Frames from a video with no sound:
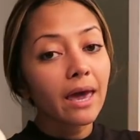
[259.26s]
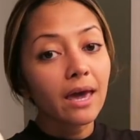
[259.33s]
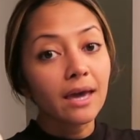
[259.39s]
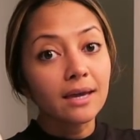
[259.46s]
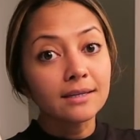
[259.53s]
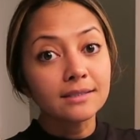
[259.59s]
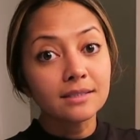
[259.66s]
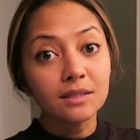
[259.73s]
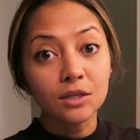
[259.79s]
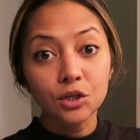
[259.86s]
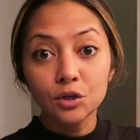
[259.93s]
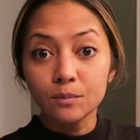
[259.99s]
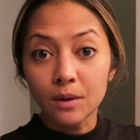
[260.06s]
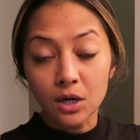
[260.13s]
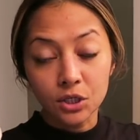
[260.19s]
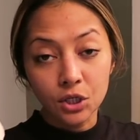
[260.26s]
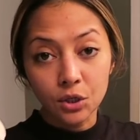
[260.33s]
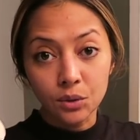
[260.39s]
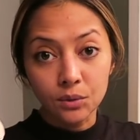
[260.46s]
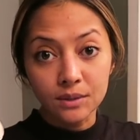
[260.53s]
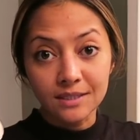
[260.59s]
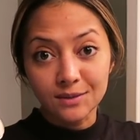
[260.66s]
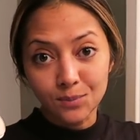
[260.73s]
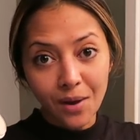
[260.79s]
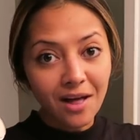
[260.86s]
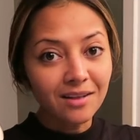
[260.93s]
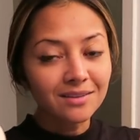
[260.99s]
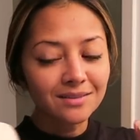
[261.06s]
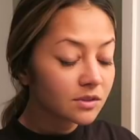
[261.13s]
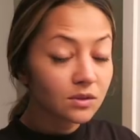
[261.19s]
and the coupon code as
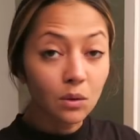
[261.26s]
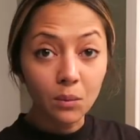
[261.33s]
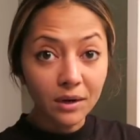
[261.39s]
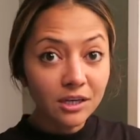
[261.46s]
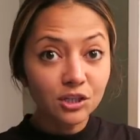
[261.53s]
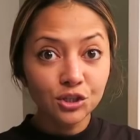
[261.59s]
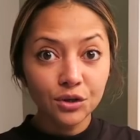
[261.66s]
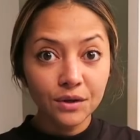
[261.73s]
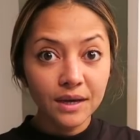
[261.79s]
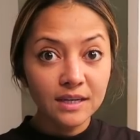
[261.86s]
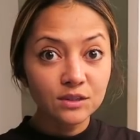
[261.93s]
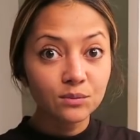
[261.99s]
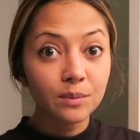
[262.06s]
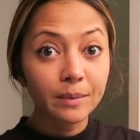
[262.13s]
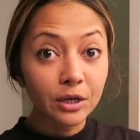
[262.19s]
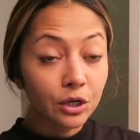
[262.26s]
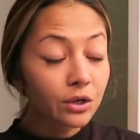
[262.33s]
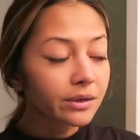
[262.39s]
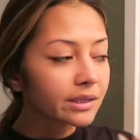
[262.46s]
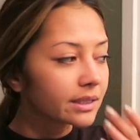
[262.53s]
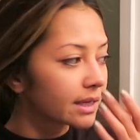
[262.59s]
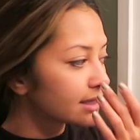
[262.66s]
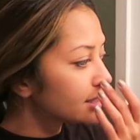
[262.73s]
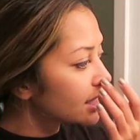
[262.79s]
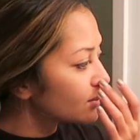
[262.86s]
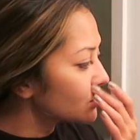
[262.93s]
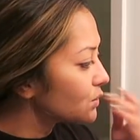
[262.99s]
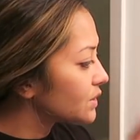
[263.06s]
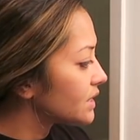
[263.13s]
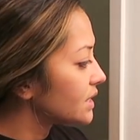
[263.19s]
well. So I wanna show you guys what my current
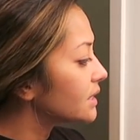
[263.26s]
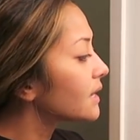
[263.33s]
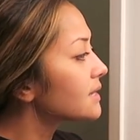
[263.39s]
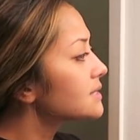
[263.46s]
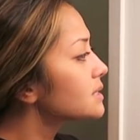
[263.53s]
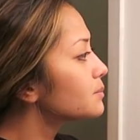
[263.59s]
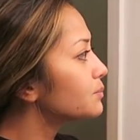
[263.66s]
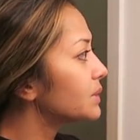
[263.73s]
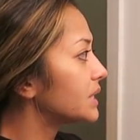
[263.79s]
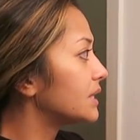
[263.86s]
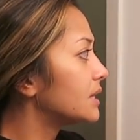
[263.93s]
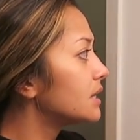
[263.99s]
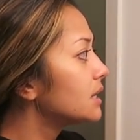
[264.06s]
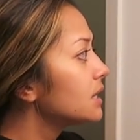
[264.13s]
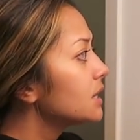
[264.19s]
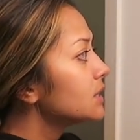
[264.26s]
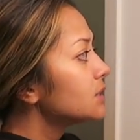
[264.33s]
nighttime routine has been.